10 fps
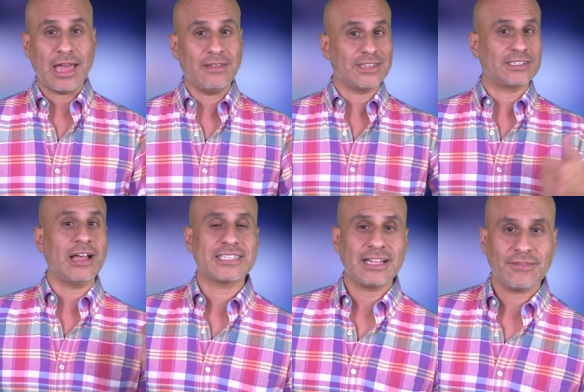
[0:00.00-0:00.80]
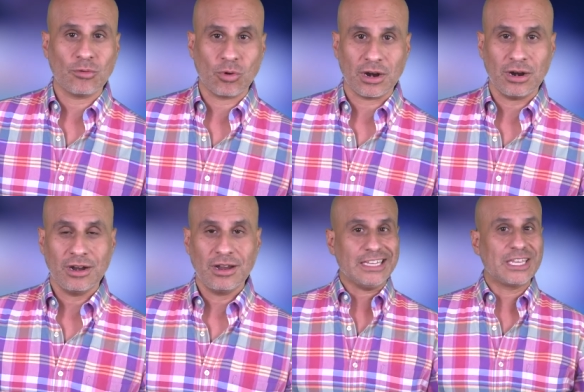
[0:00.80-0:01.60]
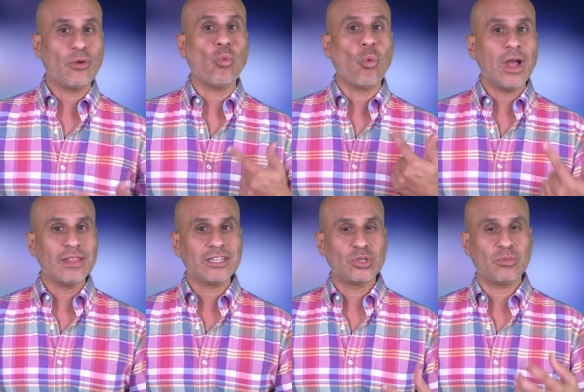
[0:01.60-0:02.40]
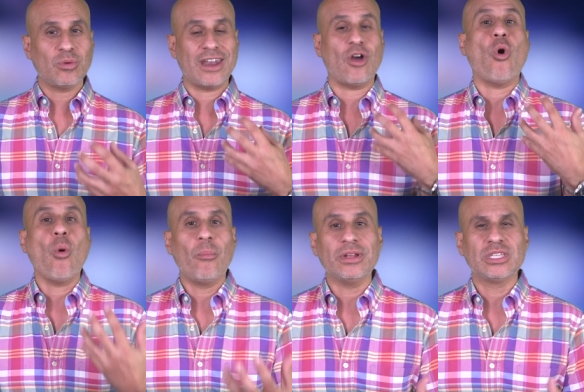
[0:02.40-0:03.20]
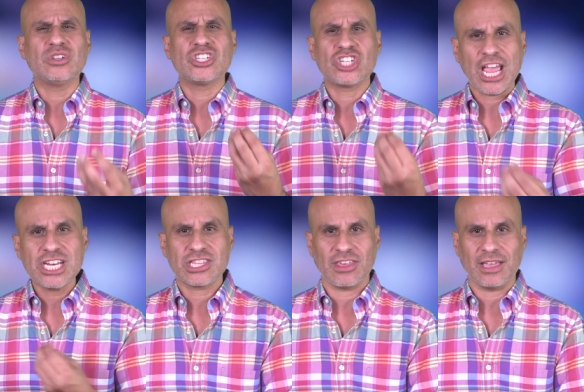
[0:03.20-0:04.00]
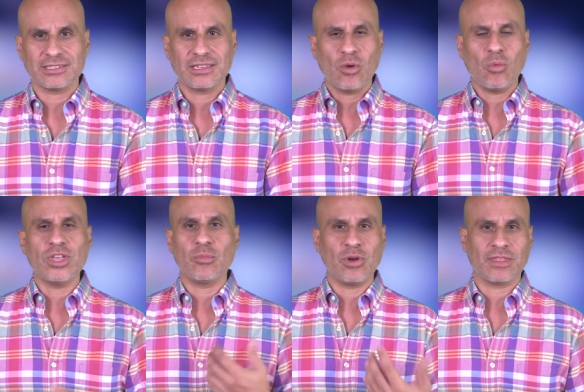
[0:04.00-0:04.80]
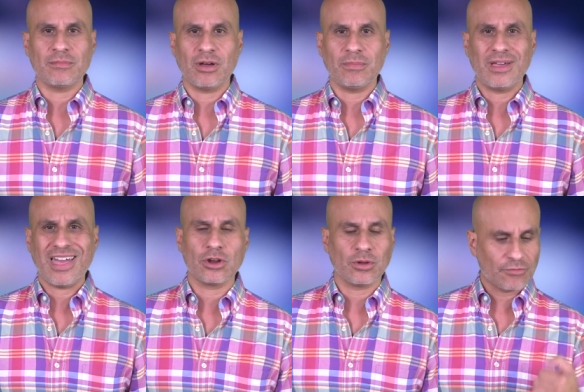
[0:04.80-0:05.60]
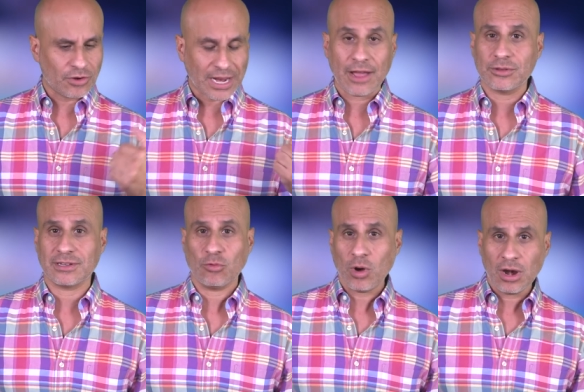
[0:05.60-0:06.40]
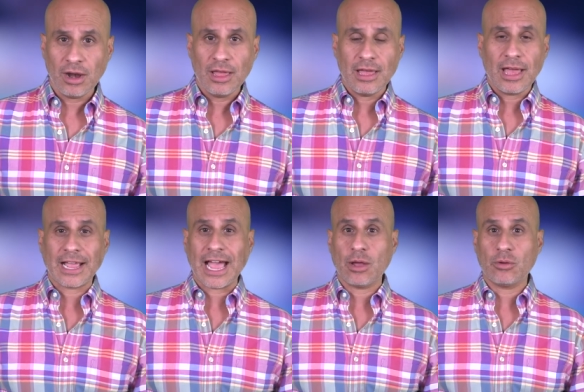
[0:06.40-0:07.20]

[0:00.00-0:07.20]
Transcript: And if he's not self aware, is he willing to and open to change things when you bring them up? Are you looking for a guy who's aware a guy